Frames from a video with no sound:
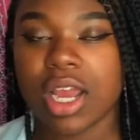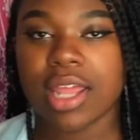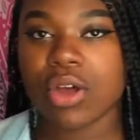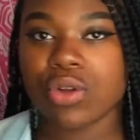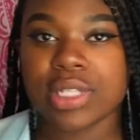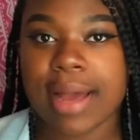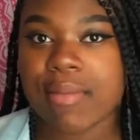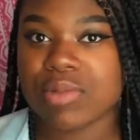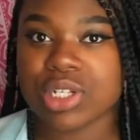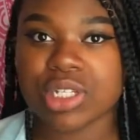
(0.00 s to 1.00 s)
And the whole time
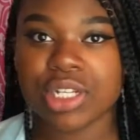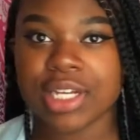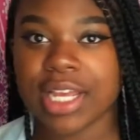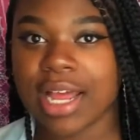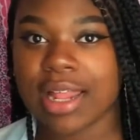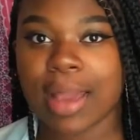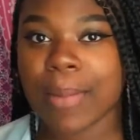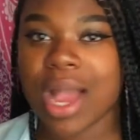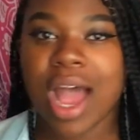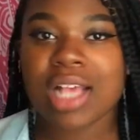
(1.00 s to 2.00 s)
I'm just looking,
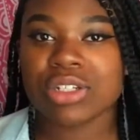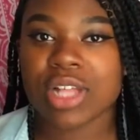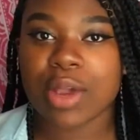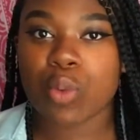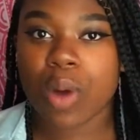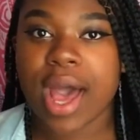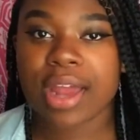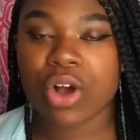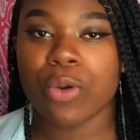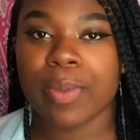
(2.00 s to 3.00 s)
my eyes are
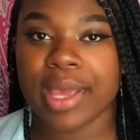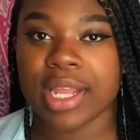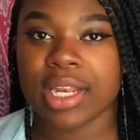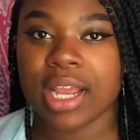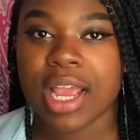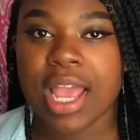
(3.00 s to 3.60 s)
wide open